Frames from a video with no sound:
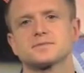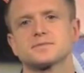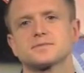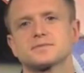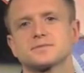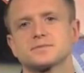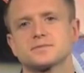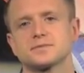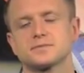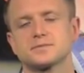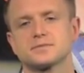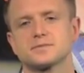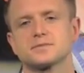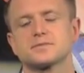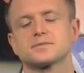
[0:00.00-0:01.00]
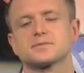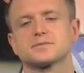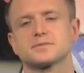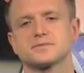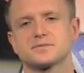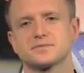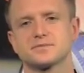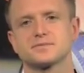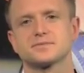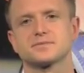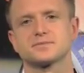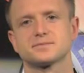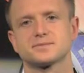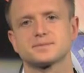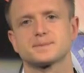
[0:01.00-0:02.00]

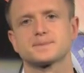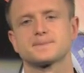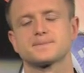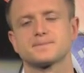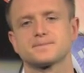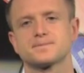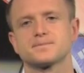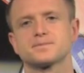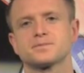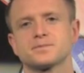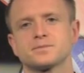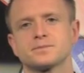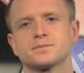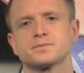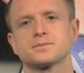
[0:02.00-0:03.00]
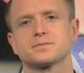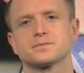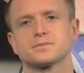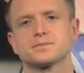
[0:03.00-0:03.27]
No words are spoken by the person on screen.